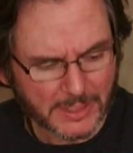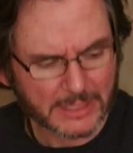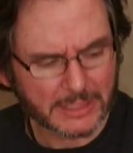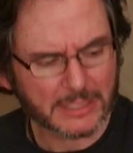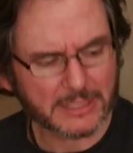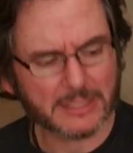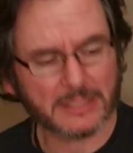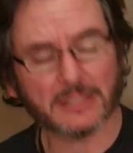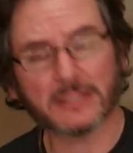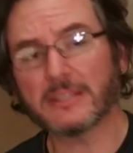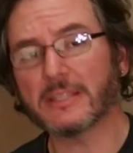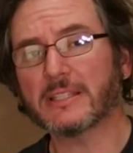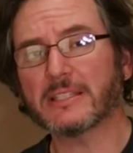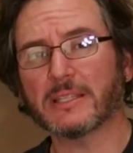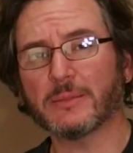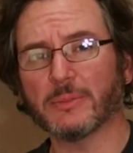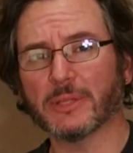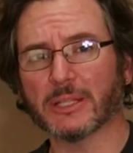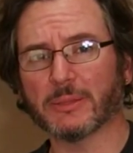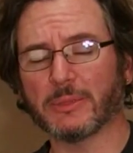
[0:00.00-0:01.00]
And this is a
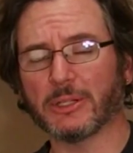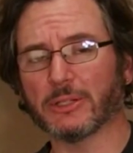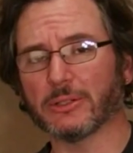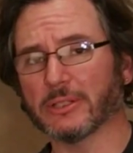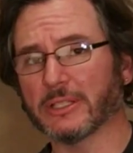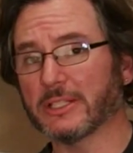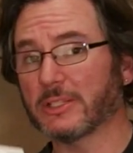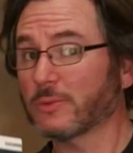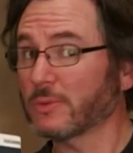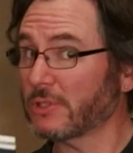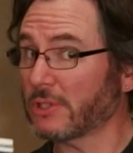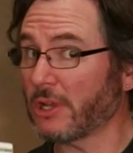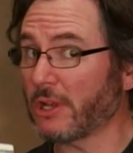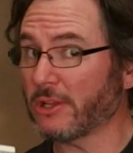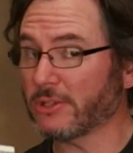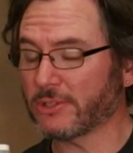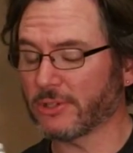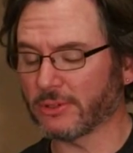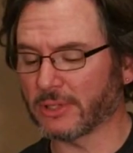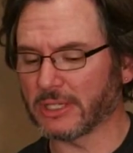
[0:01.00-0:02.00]
60mm lens, which
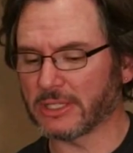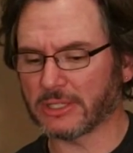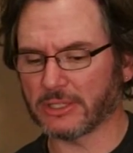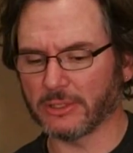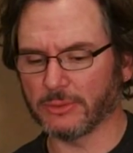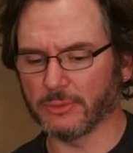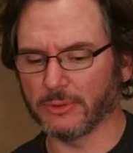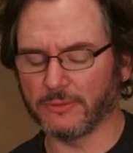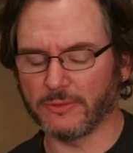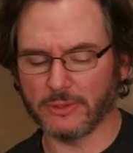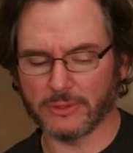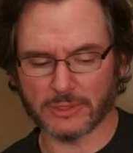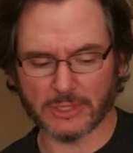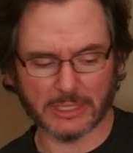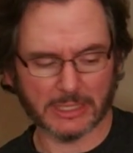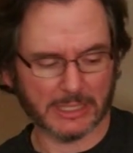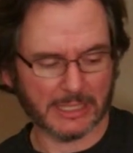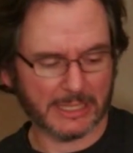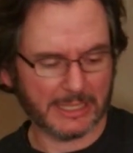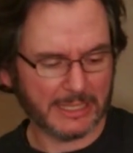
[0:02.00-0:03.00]
also gets good reviews
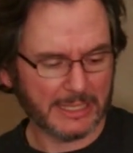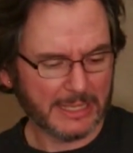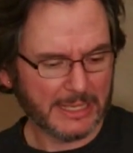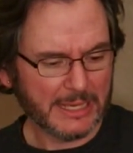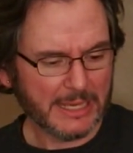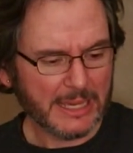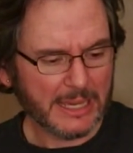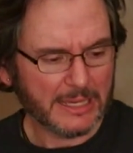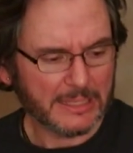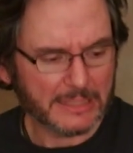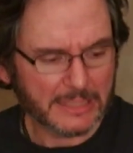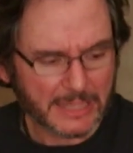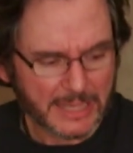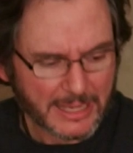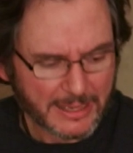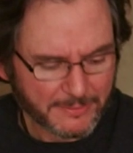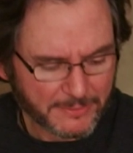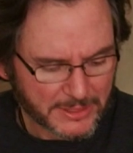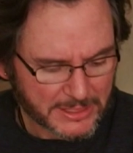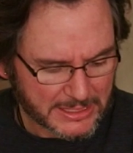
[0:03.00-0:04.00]
online. And then I
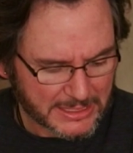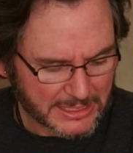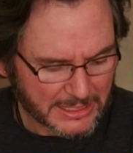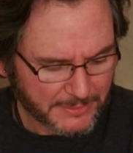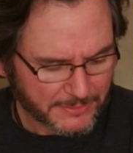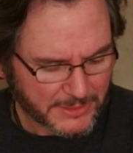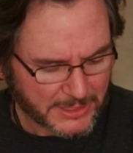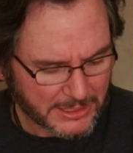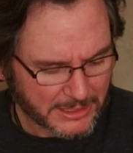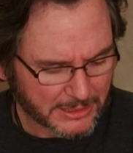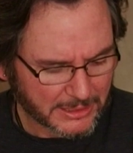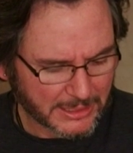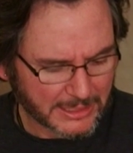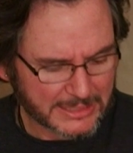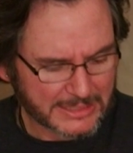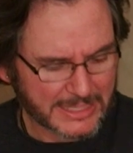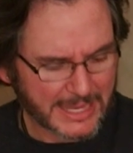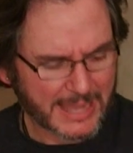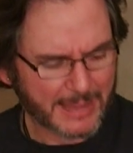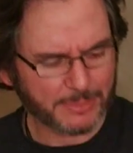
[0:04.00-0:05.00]
have this nifty little
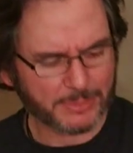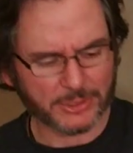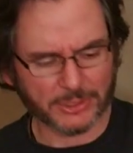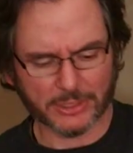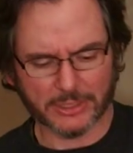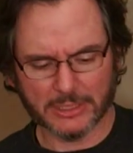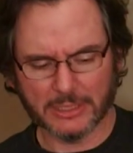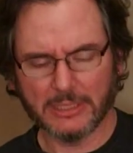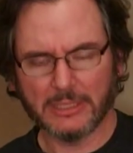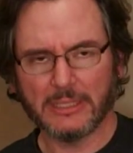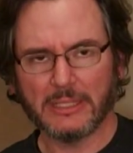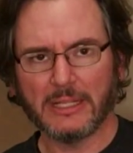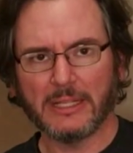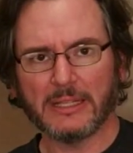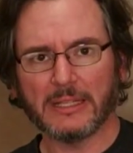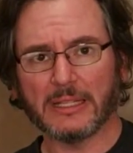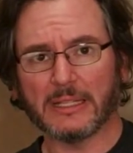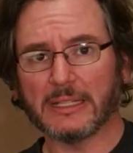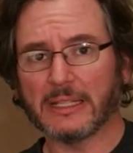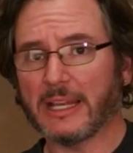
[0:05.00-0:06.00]
adapter
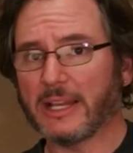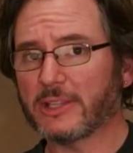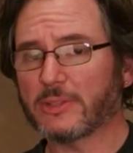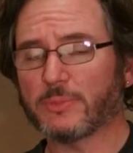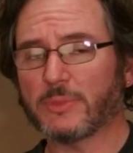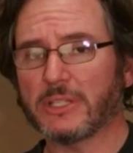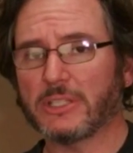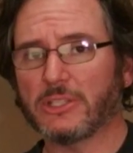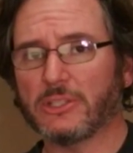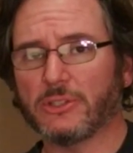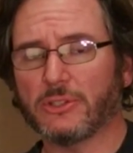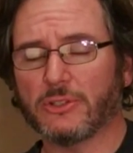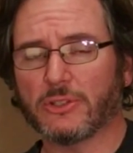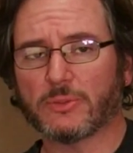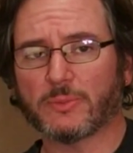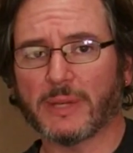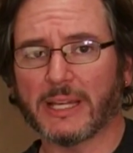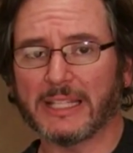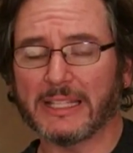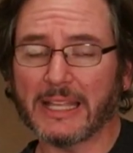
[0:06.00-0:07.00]
that allows me to
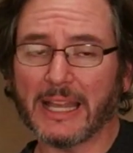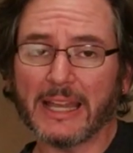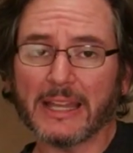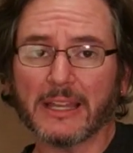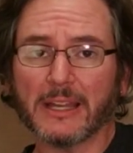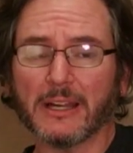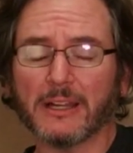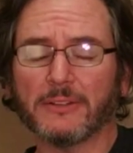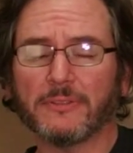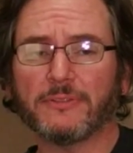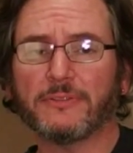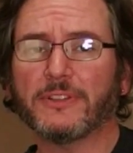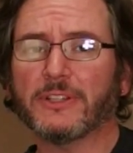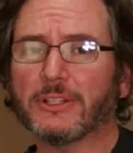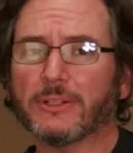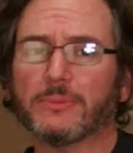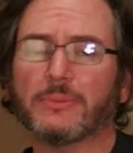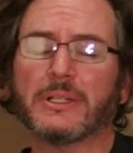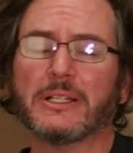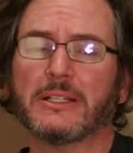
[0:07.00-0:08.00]
use my Nikon
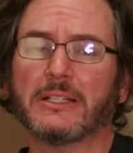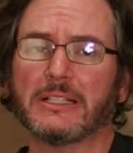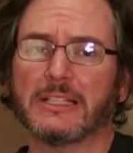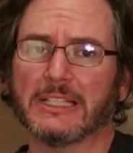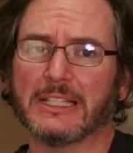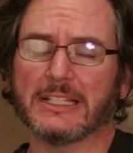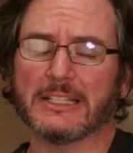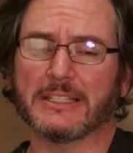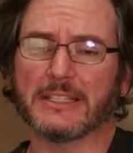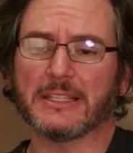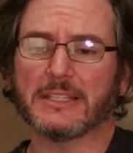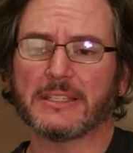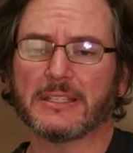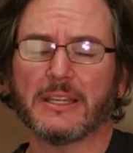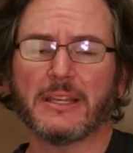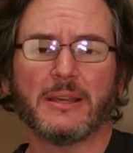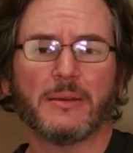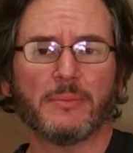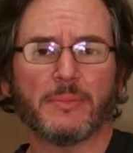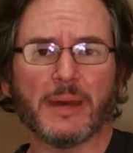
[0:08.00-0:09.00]
film
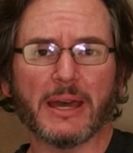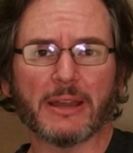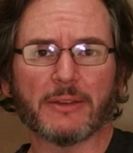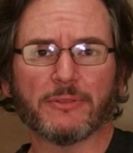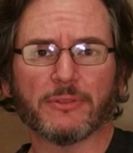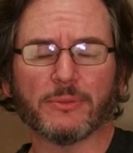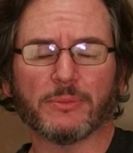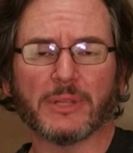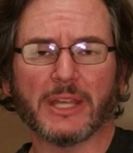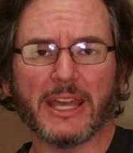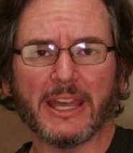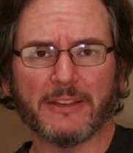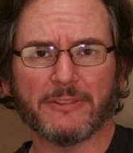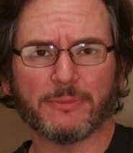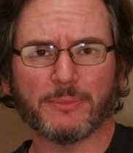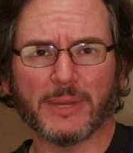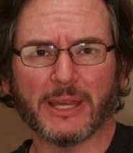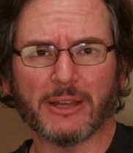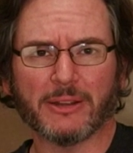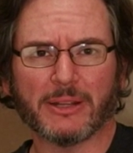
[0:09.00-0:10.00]
lenses back from the
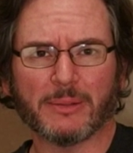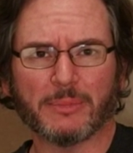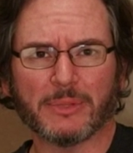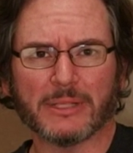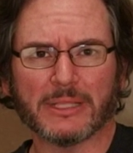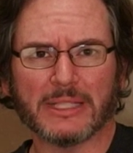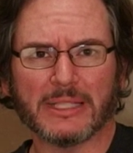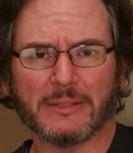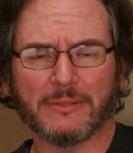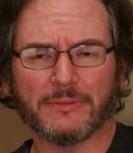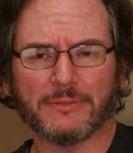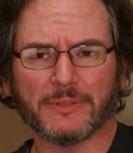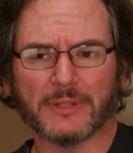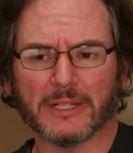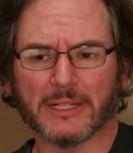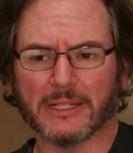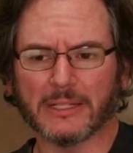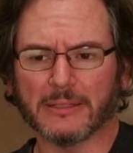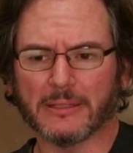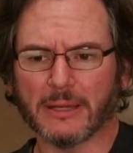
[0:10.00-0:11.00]
F mount. I believe
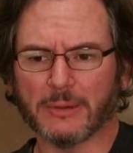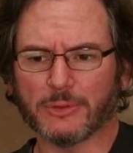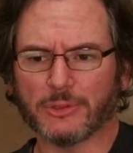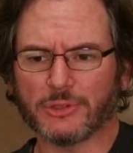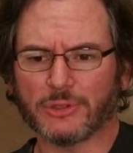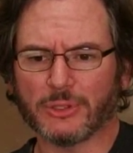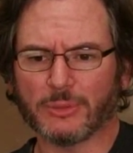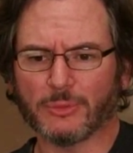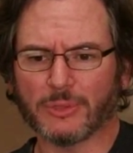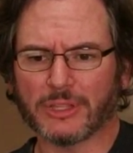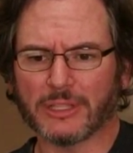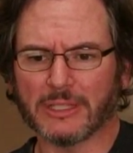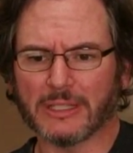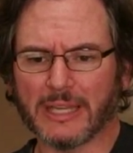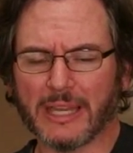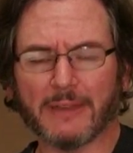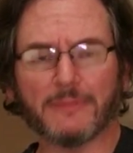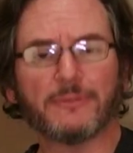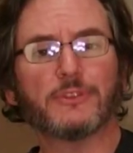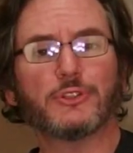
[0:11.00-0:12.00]
I was shooting with the
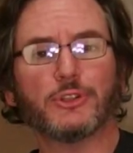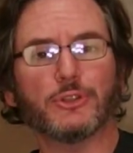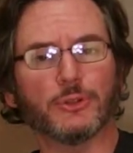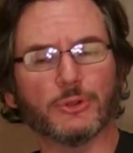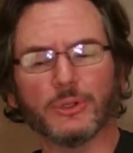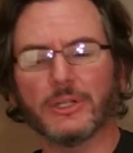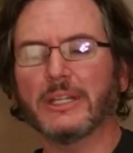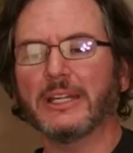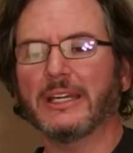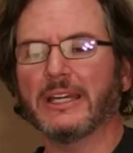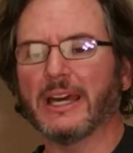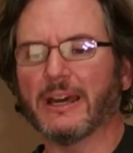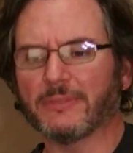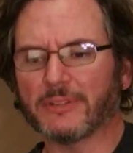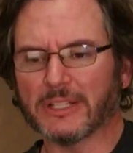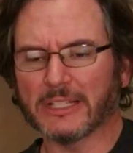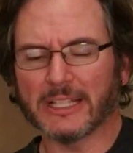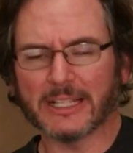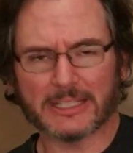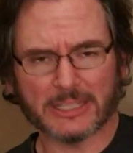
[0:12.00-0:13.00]
F2. I've
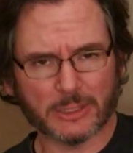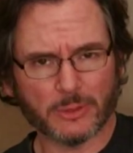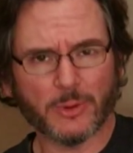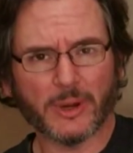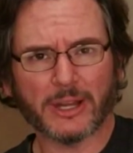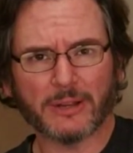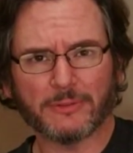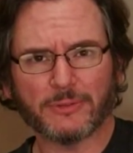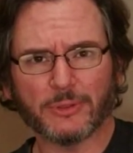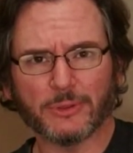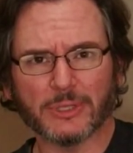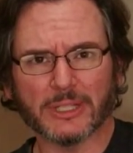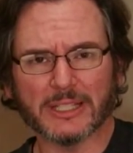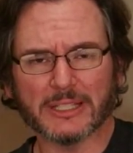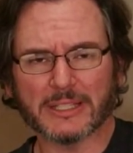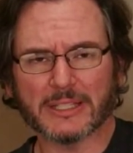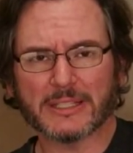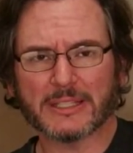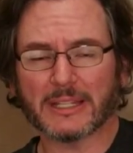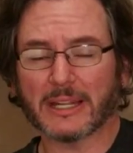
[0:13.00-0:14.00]
collected quite a few
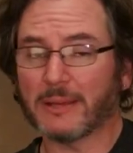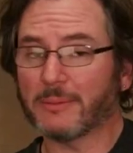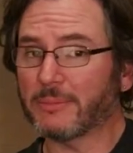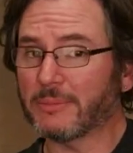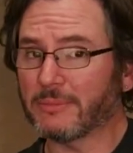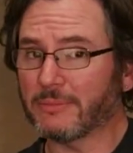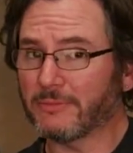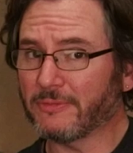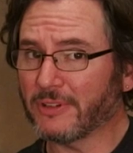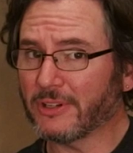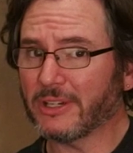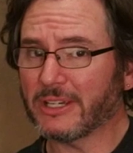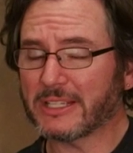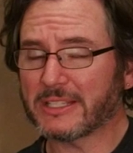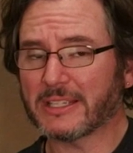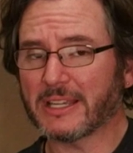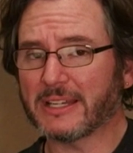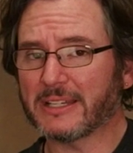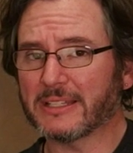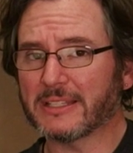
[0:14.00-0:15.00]
lenses, and I'm very
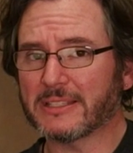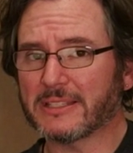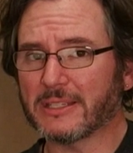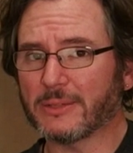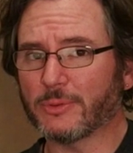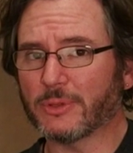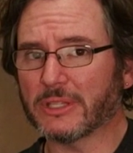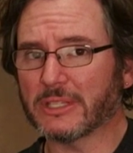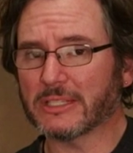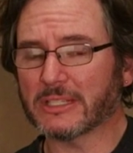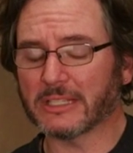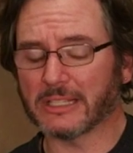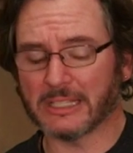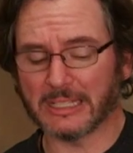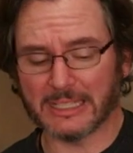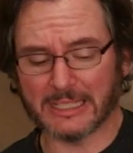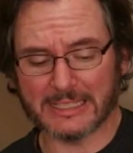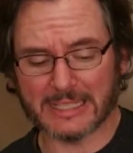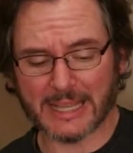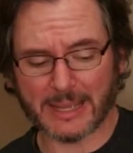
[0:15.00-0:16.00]
excited to see what this
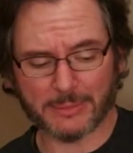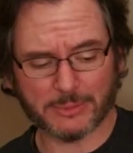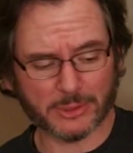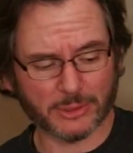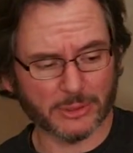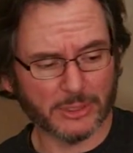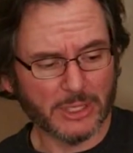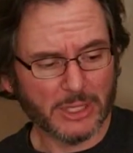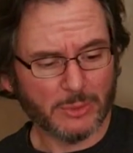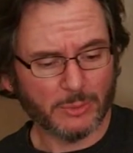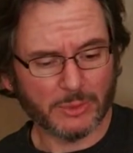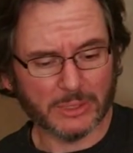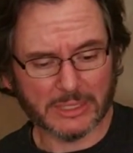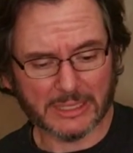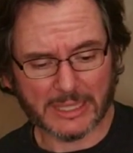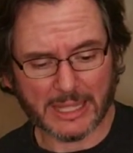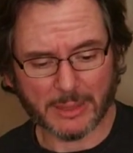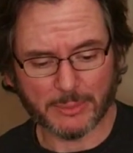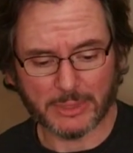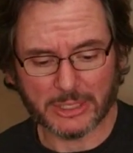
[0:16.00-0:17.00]
little adapter will
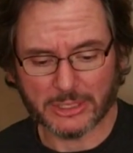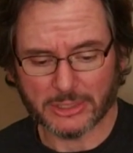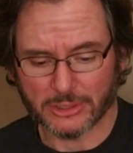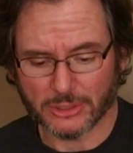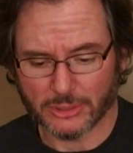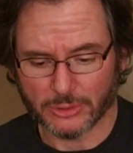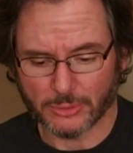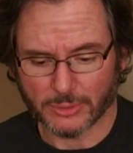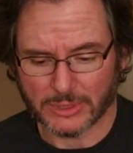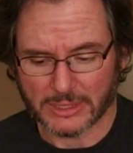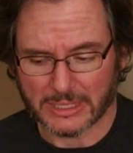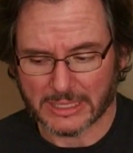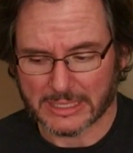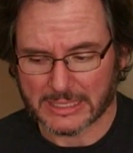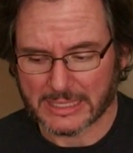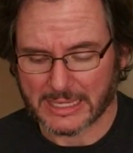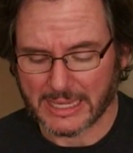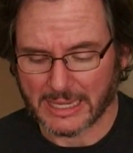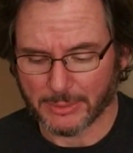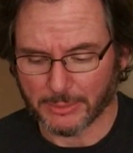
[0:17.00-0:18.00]
allow me to do with
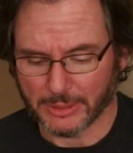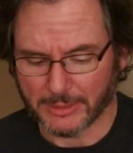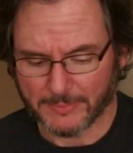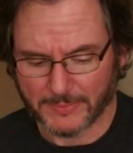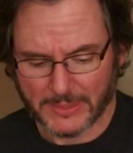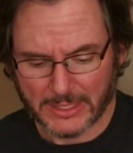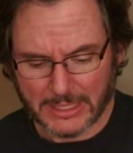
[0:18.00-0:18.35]
this camera.